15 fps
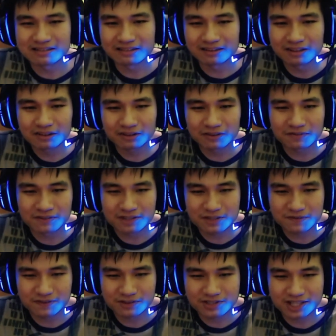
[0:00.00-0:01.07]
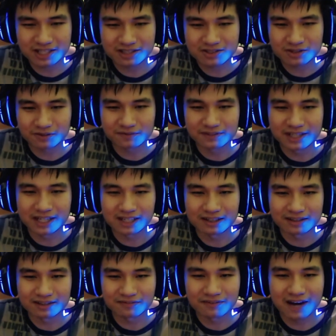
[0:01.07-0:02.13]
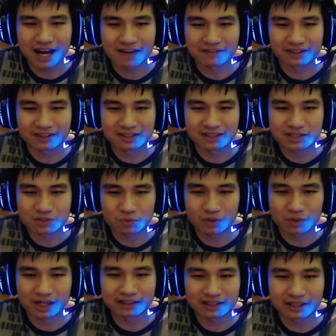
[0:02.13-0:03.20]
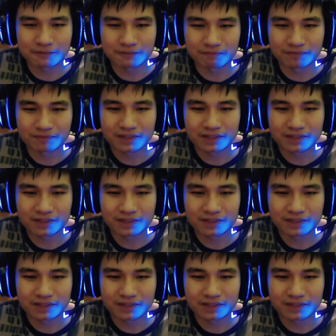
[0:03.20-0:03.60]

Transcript: looked the first few seconds of Dare five, and then this is where I think